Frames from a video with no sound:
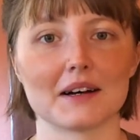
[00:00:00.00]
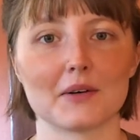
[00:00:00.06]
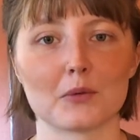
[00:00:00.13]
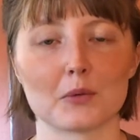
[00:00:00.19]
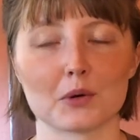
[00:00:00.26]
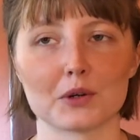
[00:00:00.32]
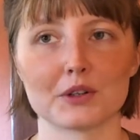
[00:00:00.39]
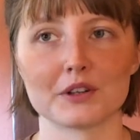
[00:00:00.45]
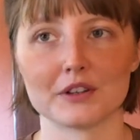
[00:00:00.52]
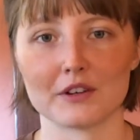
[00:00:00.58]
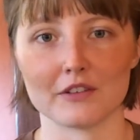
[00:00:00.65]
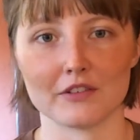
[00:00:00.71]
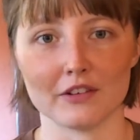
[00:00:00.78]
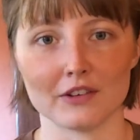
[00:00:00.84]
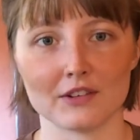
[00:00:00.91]
a world of
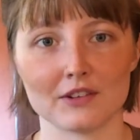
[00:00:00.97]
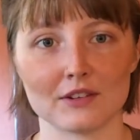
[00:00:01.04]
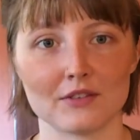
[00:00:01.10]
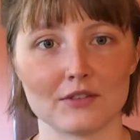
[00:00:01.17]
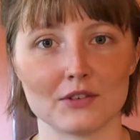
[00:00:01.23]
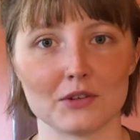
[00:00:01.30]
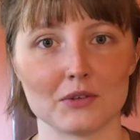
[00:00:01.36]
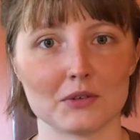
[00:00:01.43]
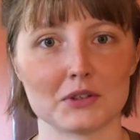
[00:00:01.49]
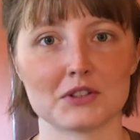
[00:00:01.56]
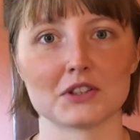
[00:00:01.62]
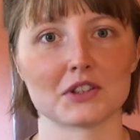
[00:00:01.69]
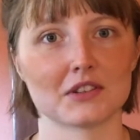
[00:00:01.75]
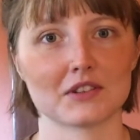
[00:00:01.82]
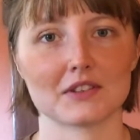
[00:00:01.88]
difference if you would
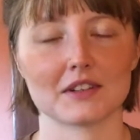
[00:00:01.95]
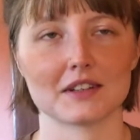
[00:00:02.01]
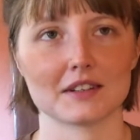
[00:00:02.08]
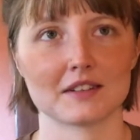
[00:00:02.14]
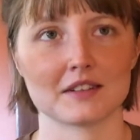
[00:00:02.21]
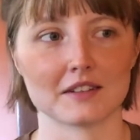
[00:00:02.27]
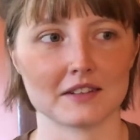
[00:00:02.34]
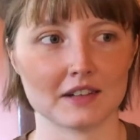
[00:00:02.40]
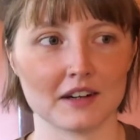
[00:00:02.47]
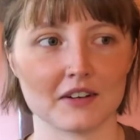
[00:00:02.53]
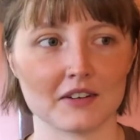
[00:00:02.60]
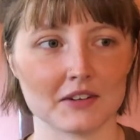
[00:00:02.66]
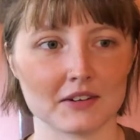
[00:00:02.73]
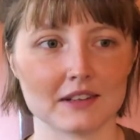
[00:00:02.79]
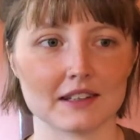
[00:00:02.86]
just sit
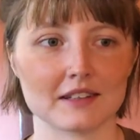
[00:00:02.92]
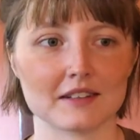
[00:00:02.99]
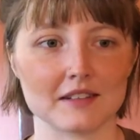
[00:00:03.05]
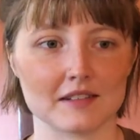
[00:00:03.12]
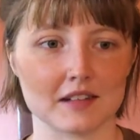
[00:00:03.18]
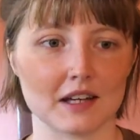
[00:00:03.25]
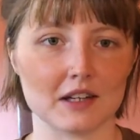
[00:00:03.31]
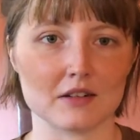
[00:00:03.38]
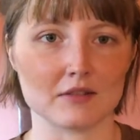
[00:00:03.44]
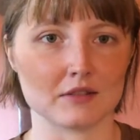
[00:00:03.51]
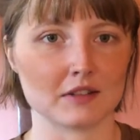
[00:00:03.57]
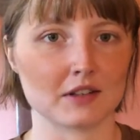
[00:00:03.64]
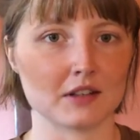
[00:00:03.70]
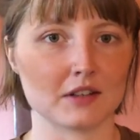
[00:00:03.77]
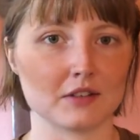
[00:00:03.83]
down and like decide
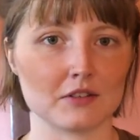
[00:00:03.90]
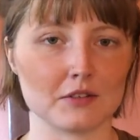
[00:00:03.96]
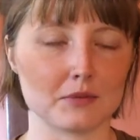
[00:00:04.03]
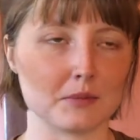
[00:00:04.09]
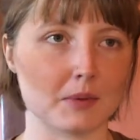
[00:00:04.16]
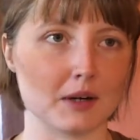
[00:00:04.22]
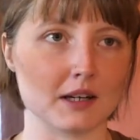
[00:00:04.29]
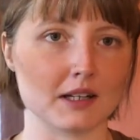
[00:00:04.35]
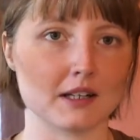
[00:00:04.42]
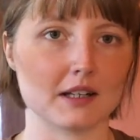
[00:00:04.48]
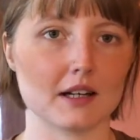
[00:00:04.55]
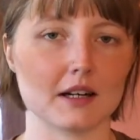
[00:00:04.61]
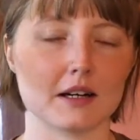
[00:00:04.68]
who's gonna do what,